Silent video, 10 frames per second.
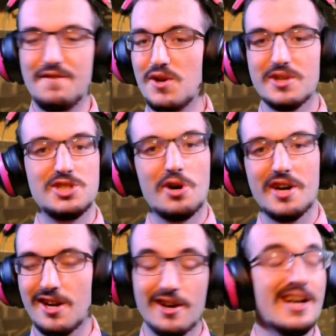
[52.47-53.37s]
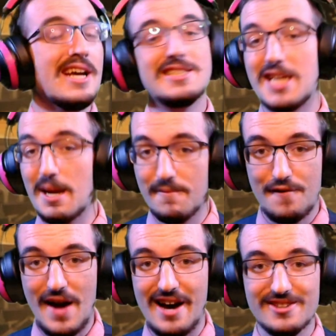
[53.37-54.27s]
if you enjoy your Tim
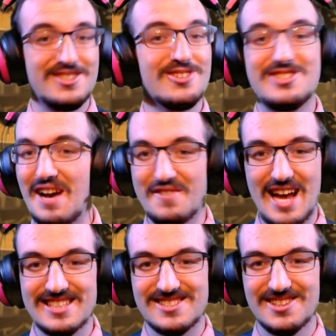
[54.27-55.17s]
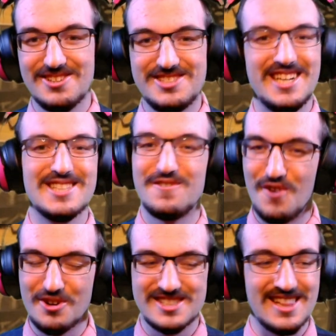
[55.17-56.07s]
Foust, your Jeff Castellucci's,
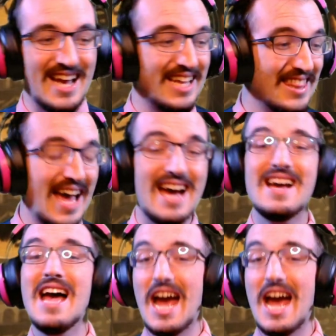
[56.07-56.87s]
folks like that,